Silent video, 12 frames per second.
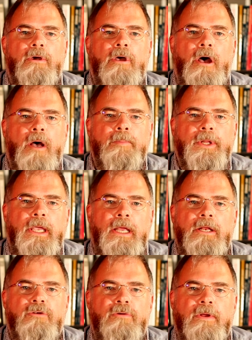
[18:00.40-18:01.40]

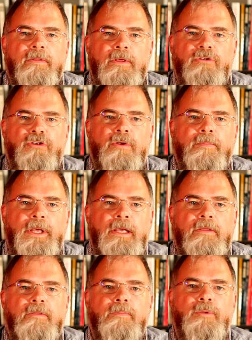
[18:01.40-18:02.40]
complicated transition
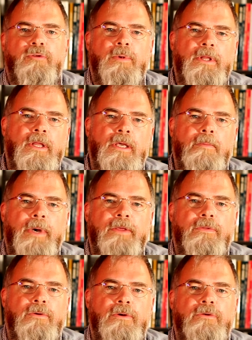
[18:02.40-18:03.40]
piece between the
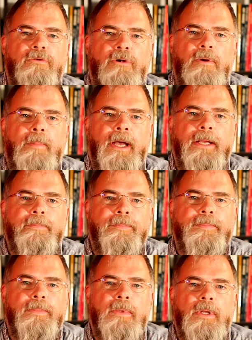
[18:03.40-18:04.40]
combustor and turbine.
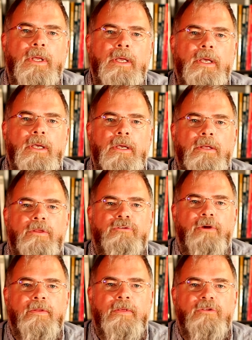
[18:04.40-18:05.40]
The
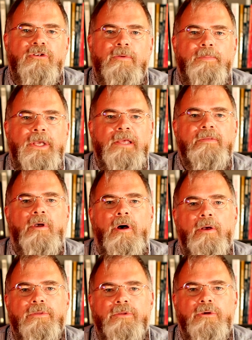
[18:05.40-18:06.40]
transition piece
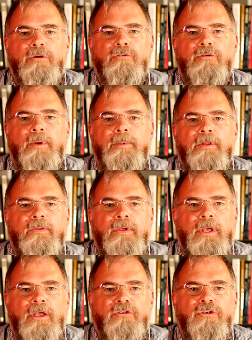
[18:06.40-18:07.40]
also contributes
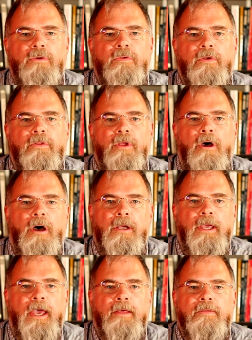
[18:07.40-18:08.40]
to issues on the
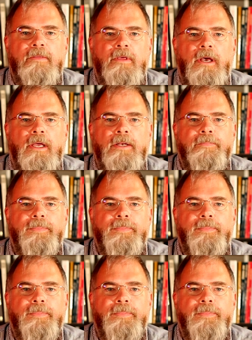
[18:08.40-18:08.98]
hot gas side.